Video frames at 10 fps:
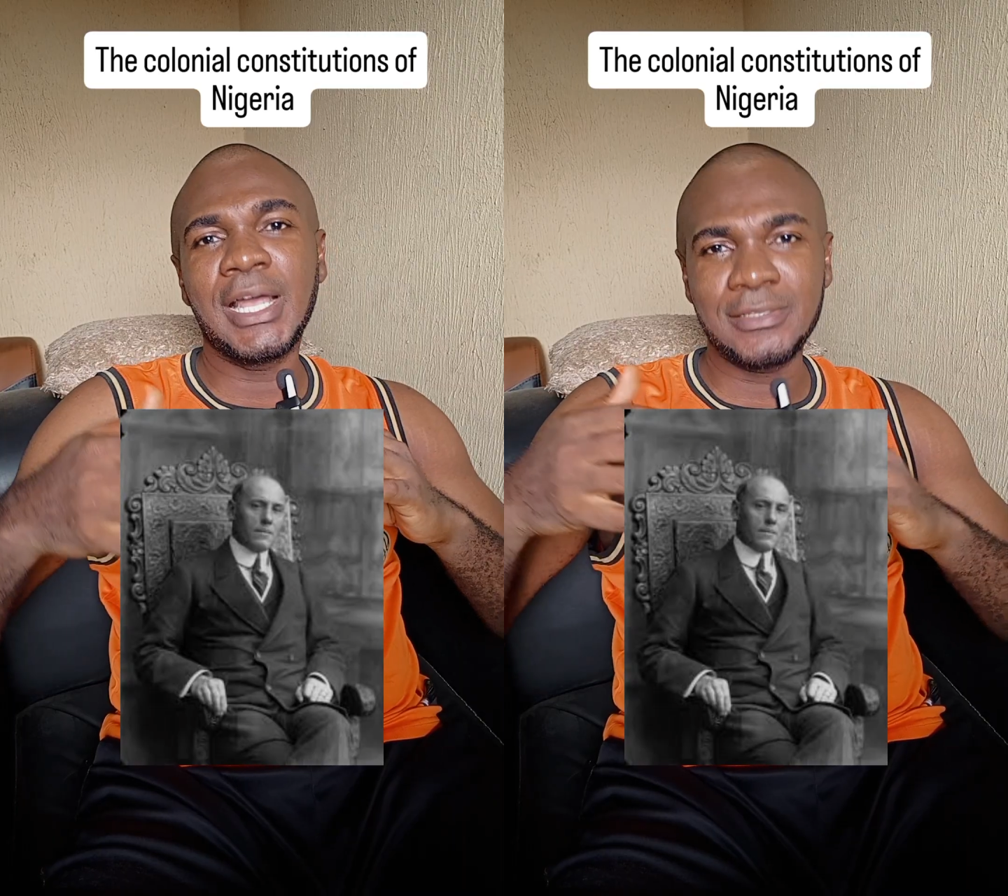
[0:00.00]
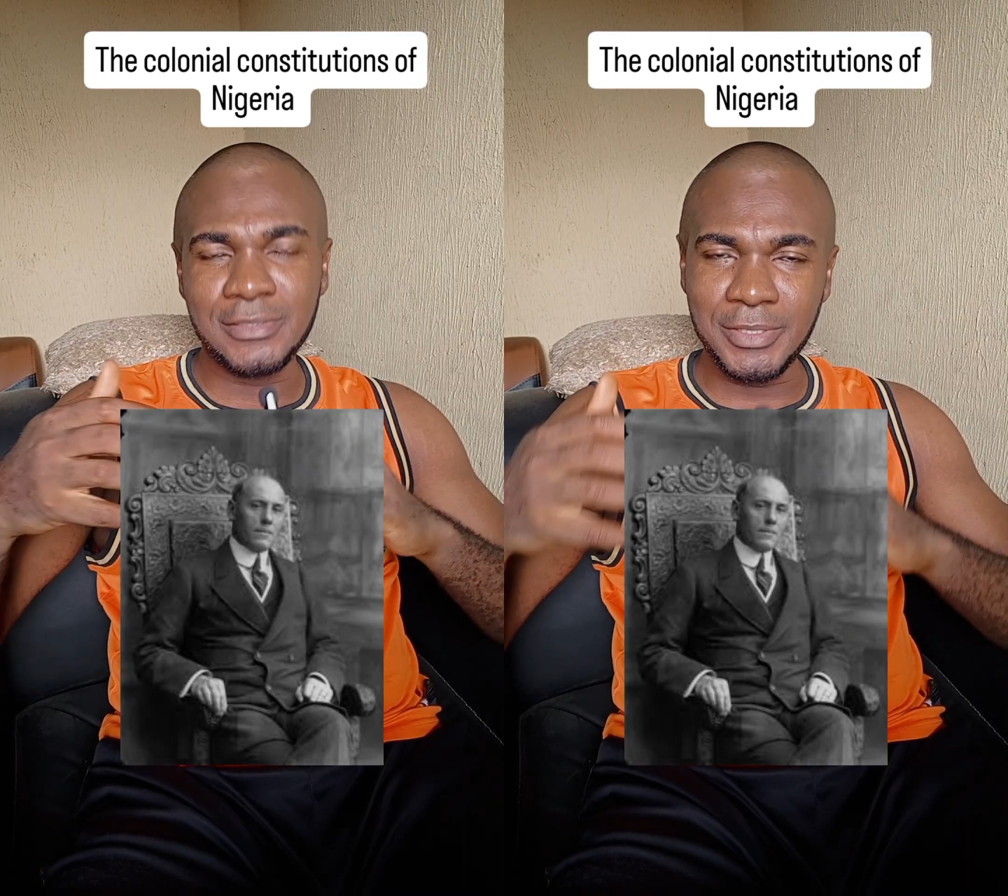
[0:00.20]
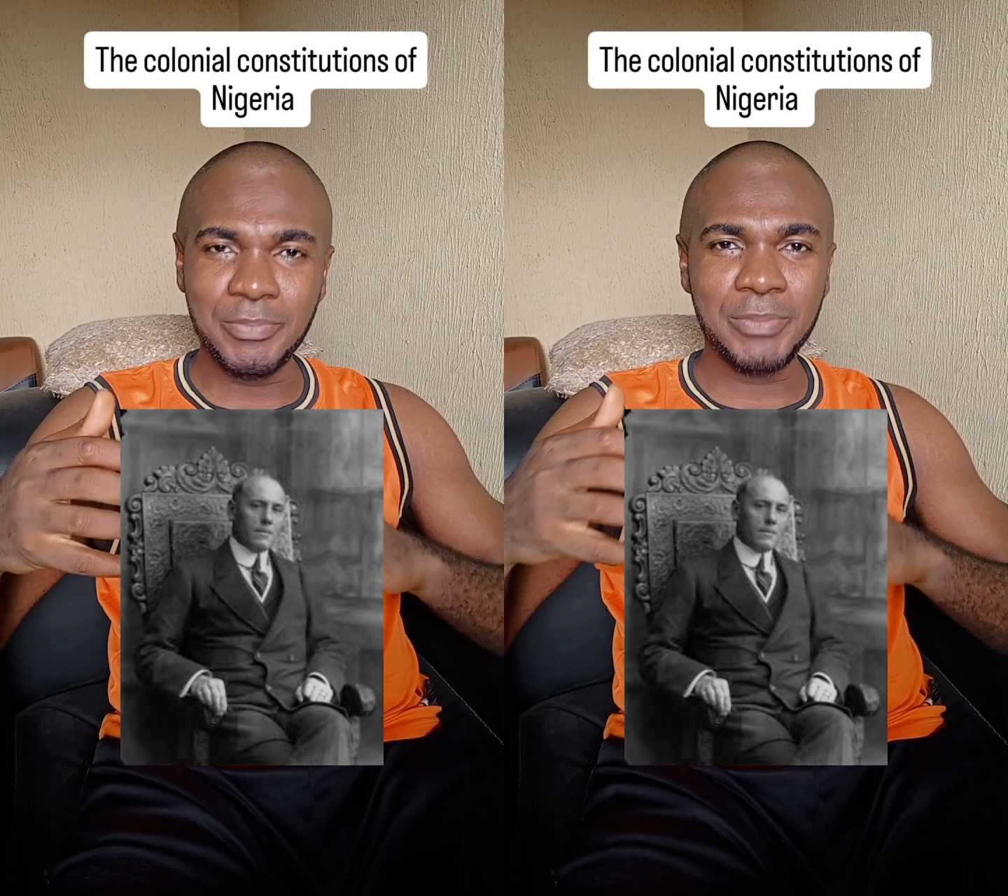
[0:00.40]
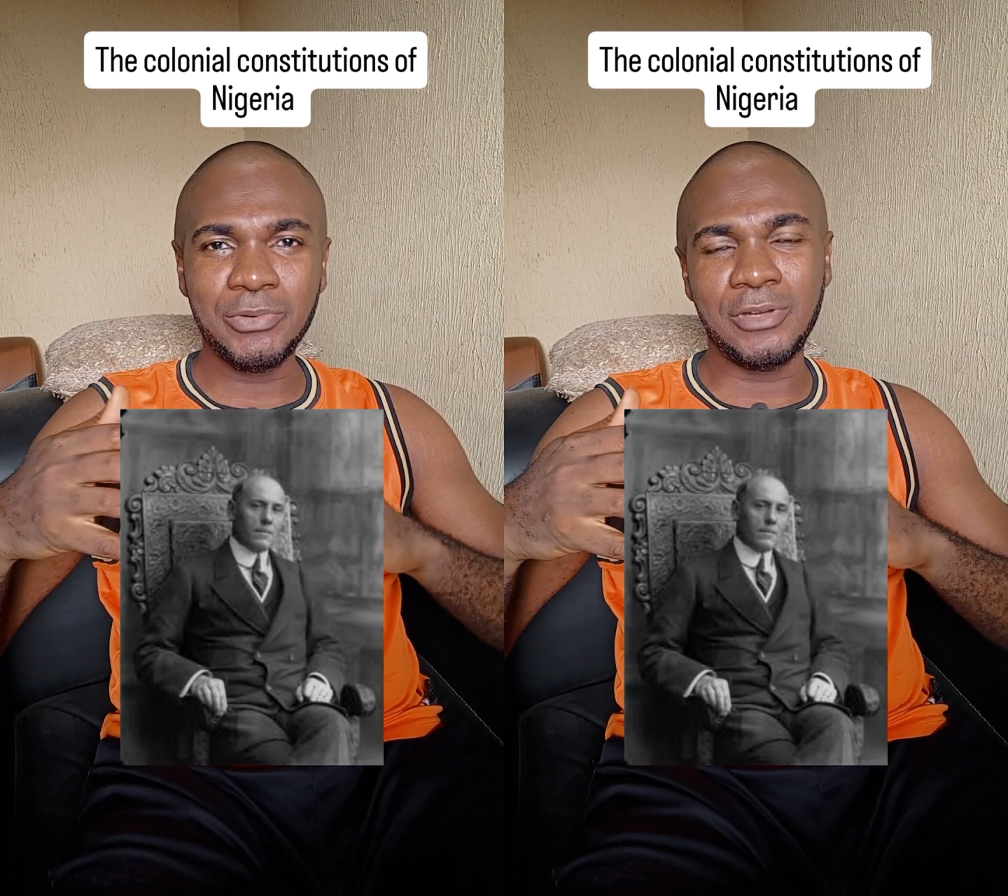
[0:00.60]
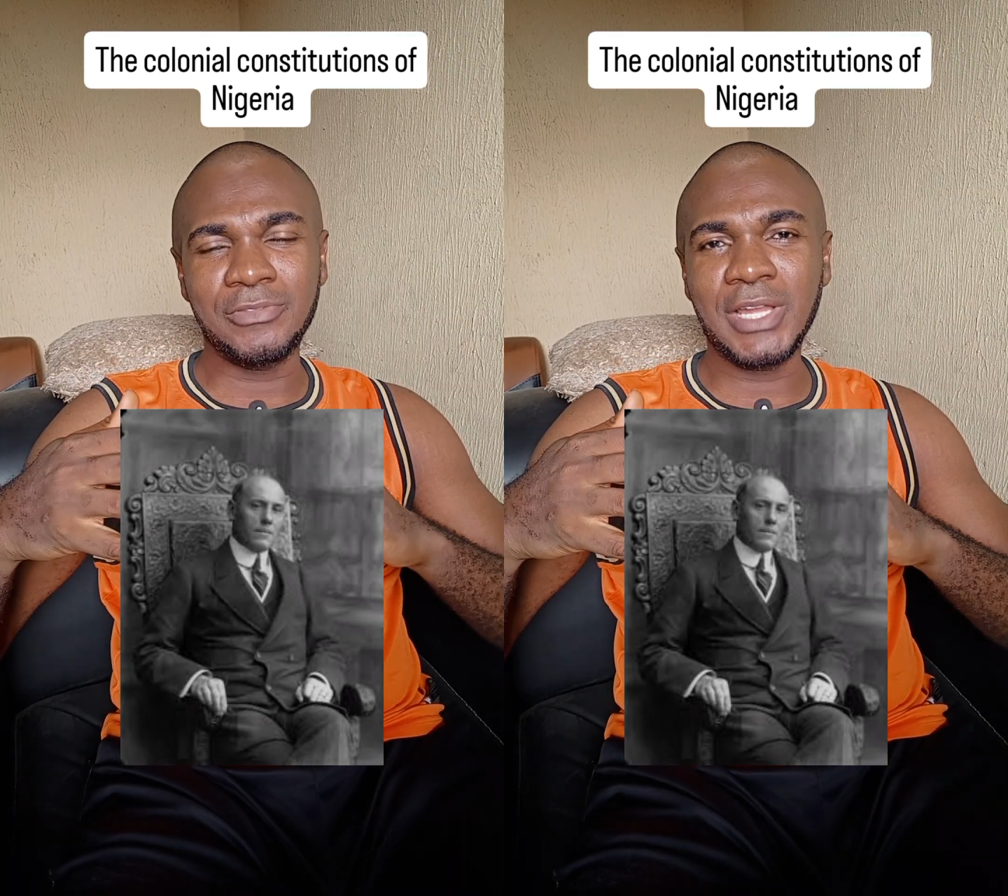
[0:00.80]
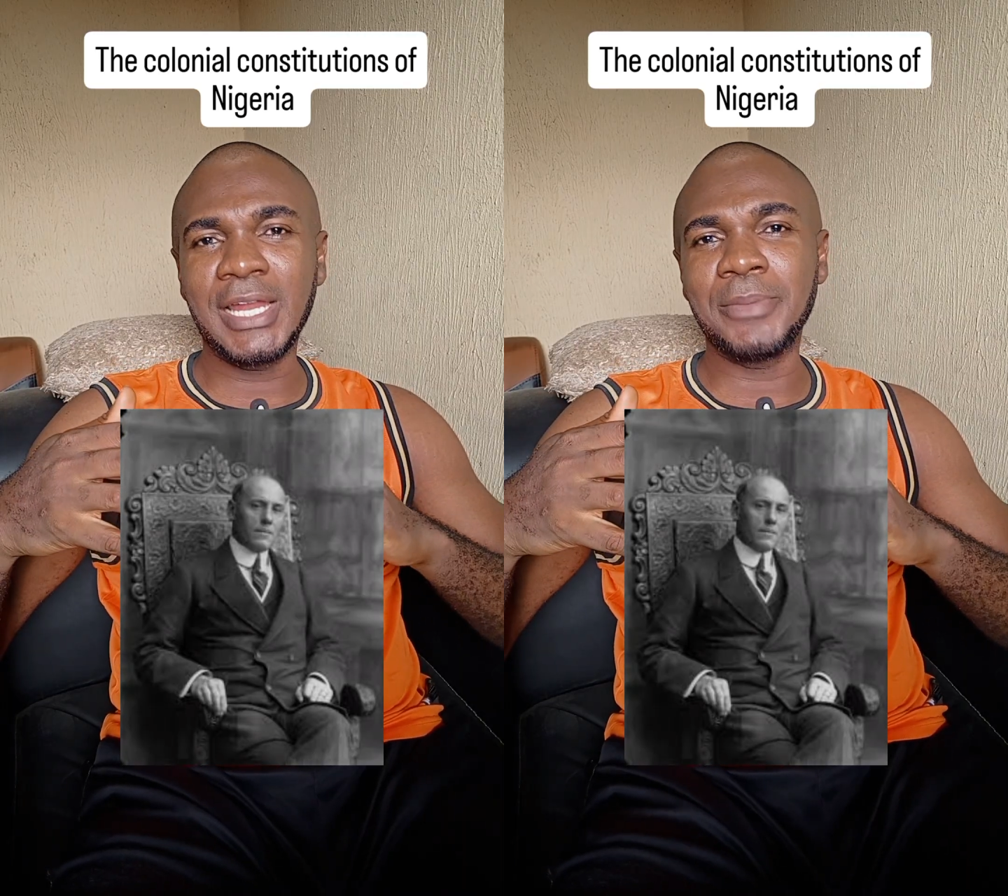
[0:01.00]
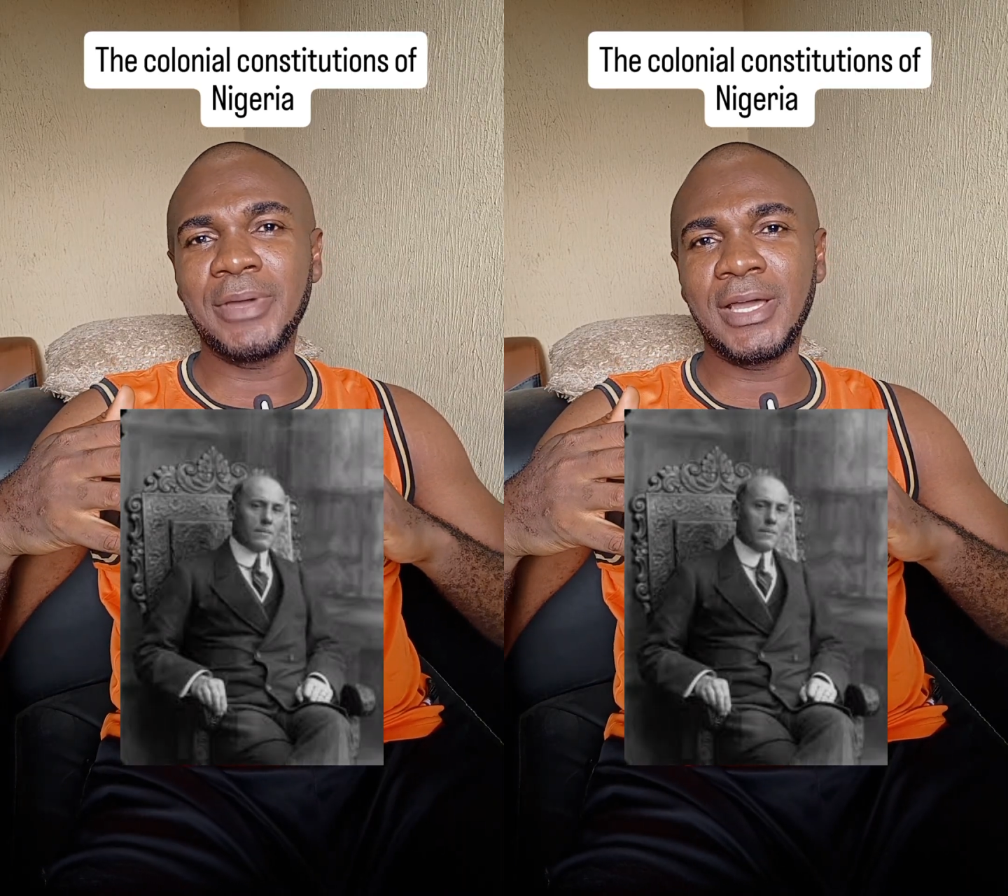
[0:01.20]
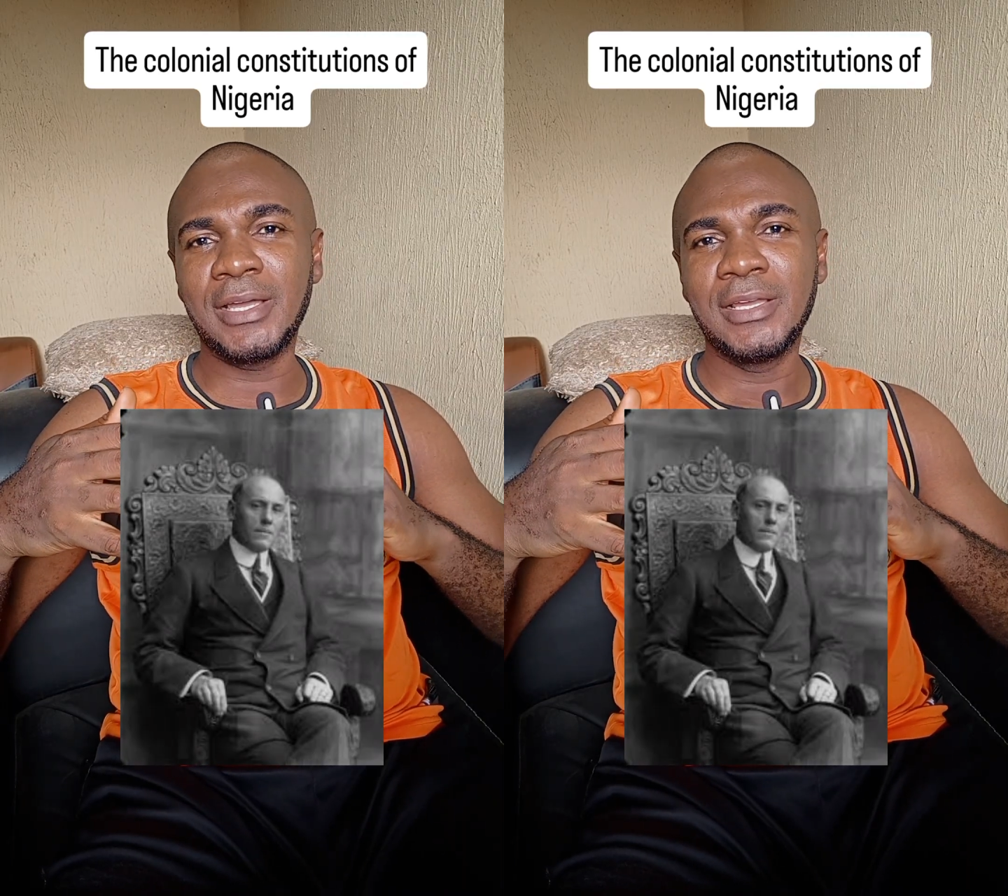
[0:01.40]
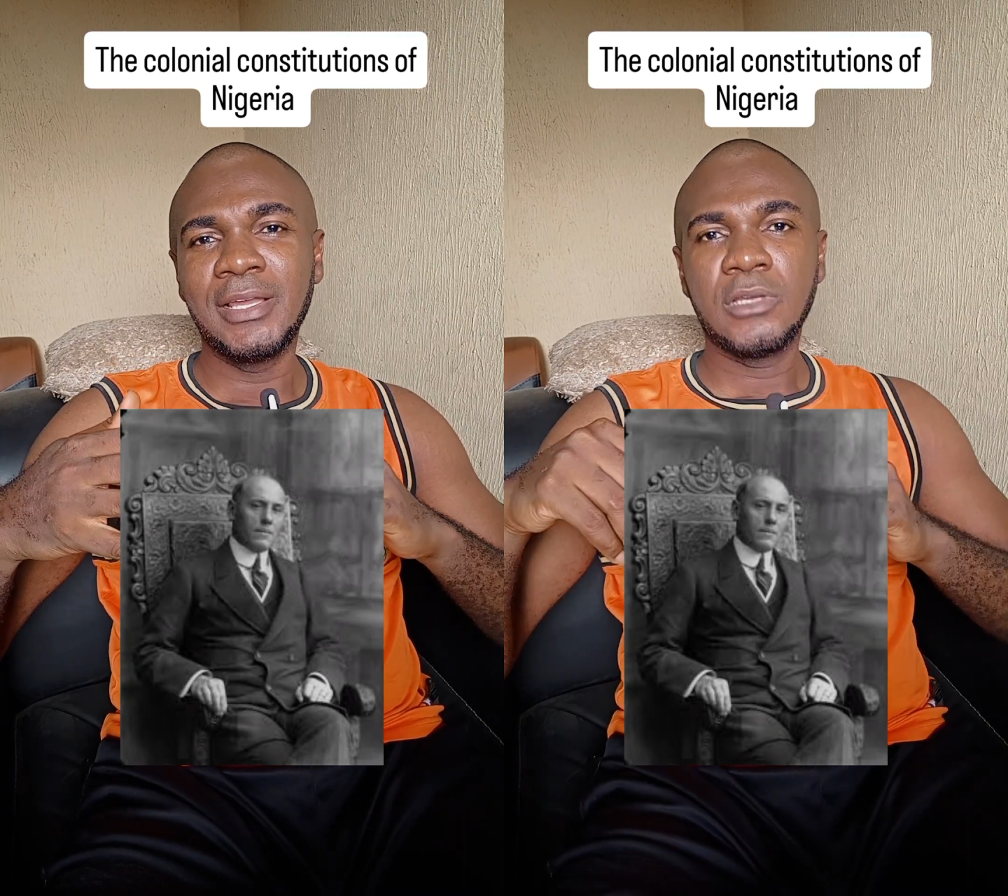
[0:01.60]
and the people of Calabar.